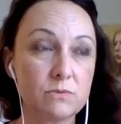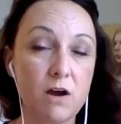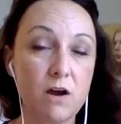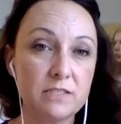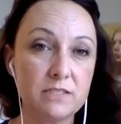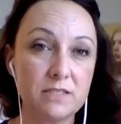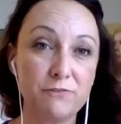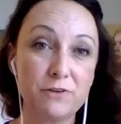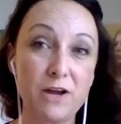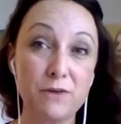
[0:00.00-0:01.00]
obviously
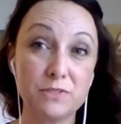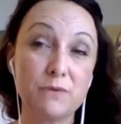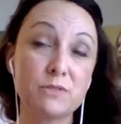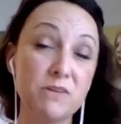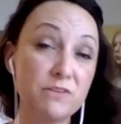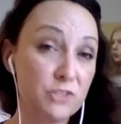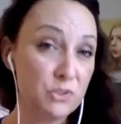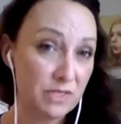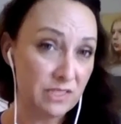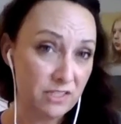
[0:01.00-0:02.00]
I was married for
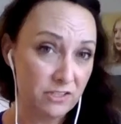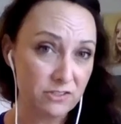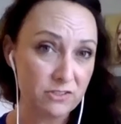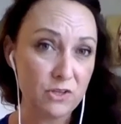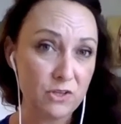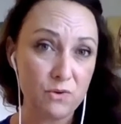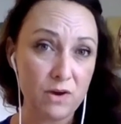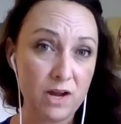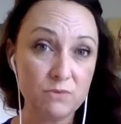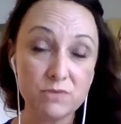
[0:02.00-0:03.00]
20 years. So
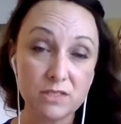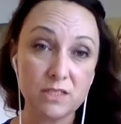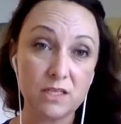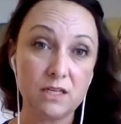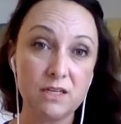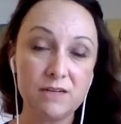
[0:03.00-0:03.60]
I really